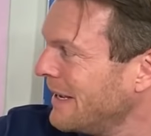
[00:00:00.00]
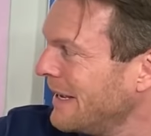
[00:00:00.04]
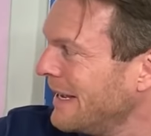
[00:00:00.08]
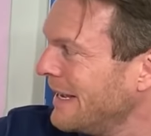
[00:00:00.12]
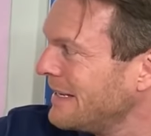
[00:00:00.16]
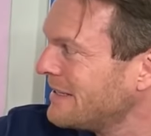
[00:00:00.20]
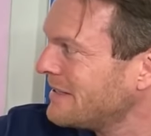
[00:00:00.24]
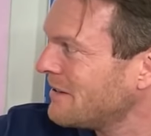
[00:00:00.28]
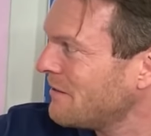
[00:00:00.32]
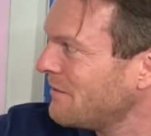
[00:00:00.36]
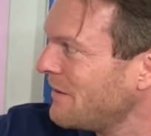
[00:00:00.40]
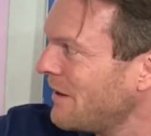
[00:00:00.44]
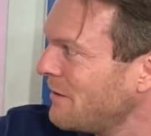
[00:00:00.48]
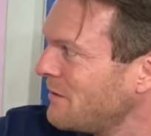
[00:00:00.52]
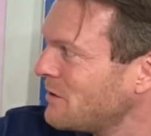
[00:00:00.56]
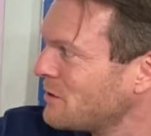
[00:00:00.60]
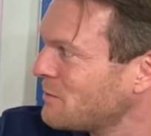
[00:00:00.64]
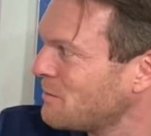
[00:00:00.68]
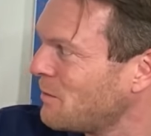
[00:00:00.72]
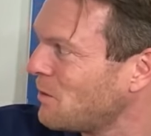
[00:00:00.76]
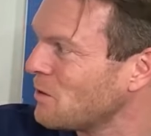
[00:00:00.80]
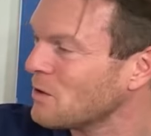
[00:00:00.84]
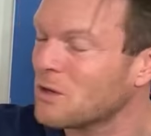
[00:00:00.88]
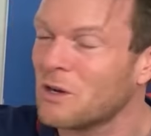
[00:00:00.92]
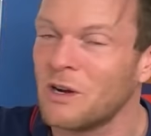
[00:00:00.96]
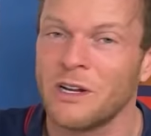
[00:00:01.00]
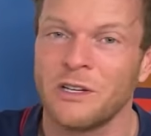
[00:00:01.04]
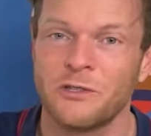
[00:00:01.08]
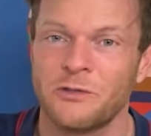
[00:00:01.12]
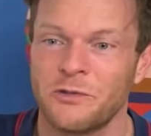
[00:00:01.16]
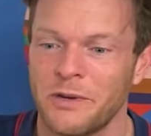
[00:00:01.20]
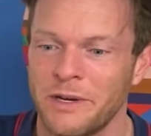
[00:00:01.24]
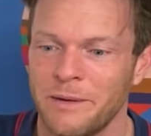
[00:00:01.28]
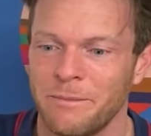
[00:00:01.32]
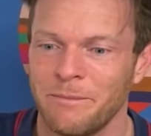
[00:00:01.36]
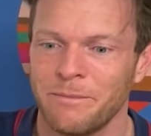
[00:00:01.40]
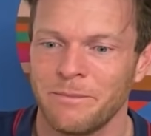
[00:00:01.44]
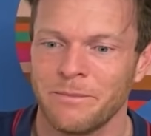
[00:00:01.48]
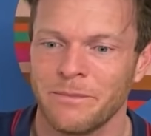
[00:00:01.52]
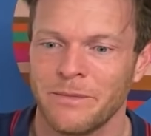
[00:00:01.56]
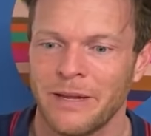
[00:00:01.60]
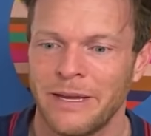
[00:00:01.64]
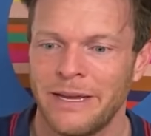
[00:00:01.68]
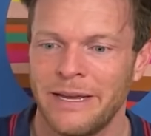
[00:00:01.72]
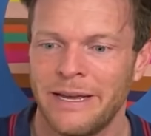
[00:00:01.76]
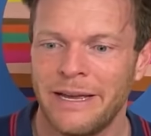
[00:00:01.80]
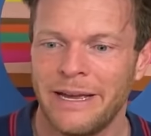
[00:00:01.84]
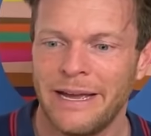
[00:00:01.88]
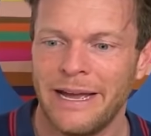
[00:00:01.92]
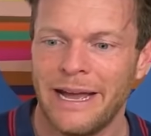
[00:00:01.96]
It's a very small country
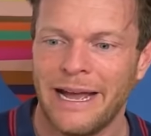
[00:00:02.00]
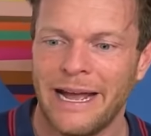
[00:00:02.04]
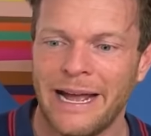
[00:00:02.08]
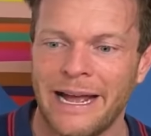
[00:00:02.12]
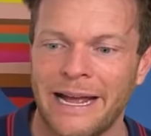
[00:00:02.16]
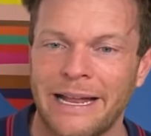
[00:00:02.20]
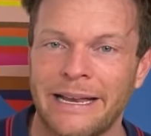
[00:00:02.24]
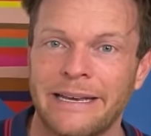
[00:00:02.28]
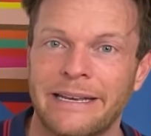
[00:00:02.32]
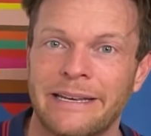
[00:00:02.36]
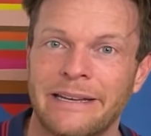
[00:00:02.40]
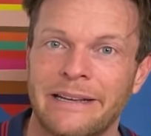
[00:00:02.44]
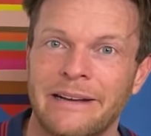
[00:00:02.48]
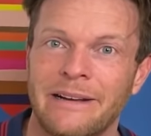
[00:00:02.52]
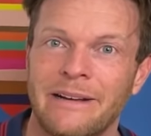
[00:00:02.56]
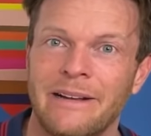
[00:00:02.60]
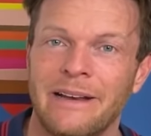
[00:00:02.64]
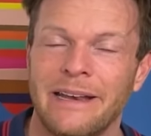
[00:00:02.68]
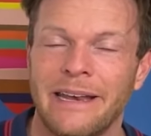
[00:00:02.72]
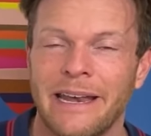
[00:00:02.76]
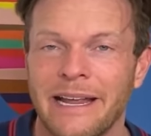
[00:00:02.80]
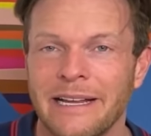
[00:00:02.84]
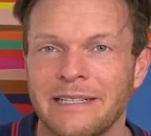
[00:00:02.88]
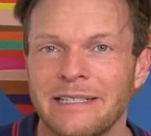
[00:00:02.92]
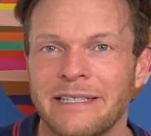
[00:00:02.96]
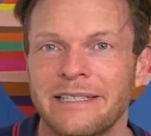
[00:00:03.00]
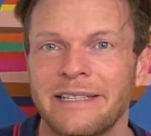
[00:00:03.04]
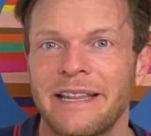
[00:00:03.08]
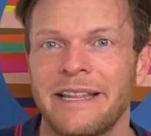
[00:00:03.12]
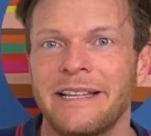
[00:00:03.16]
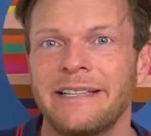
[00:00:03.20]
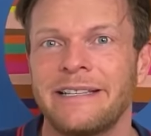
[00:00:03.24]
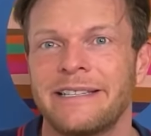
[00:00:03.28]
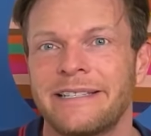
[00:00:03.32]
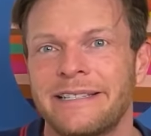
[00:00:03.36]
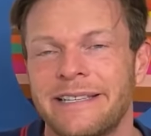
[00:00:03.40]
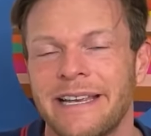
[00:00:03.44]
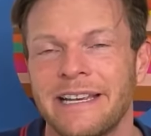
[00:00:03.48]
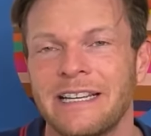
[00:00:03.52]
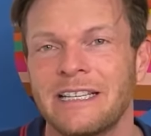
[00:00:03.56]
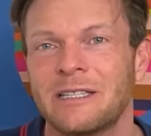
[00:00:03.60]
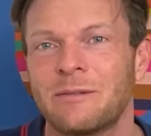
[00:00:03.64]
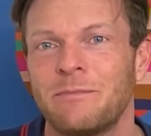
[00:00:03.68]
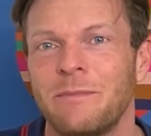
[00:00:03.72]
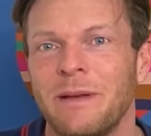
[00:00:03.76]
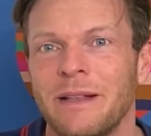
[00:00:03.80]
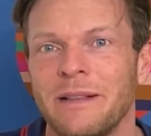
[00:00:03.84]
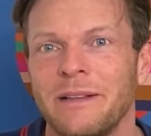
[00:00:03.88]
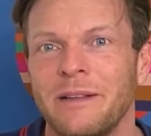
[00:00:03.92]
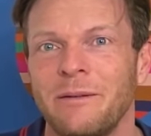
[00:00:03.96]
and less than
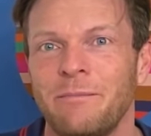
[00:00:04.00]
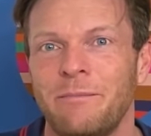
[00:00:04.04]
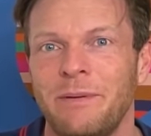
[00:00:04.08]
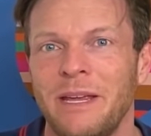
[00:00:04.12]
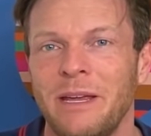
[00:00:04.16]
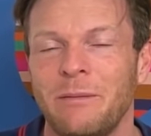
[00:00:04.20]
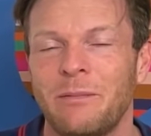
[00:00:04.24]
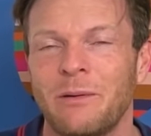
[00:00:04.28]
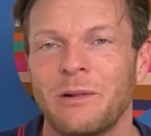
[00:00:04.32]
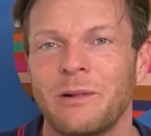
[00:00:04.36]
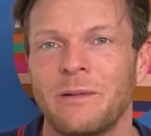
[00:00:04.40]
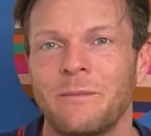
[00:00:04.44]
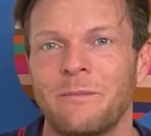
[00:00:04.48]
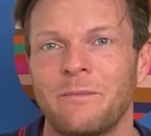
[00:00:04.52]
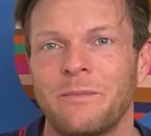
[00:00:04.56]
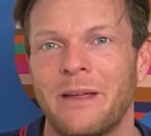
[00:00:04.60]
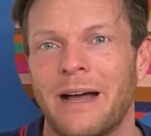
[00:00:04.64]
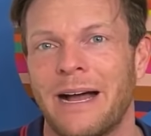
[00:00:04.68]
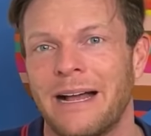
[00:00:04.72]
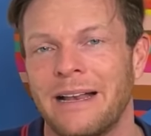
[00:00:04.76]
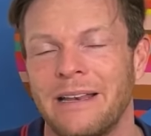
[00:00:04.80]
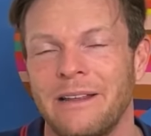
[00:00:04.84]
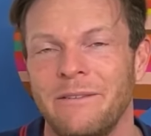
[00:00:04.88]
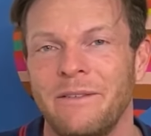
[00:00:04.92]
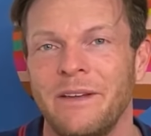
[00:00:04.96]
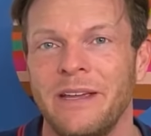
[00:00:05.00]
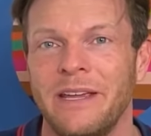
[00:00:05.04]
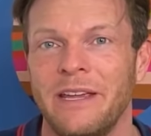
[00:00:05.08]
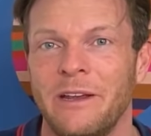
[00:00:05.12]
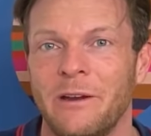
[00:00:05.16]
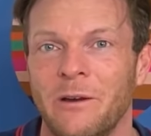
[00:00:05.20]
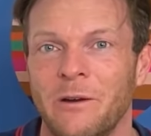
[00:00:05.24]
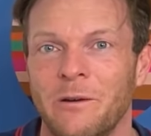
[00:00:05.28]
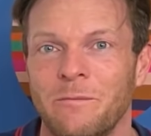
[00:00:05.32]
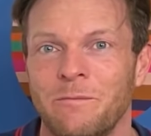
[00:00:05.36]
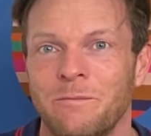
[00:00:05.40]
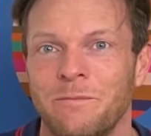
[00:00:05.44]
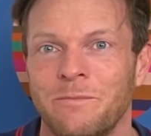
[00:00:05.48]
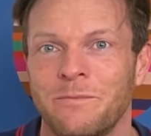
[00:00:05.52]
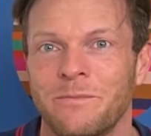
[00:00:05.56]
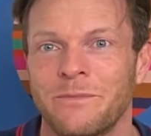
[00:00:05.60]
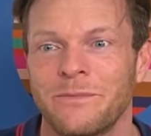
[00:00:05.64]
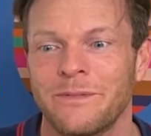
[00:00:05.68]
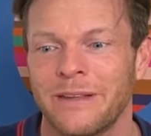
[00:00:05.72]
6 million people are living here.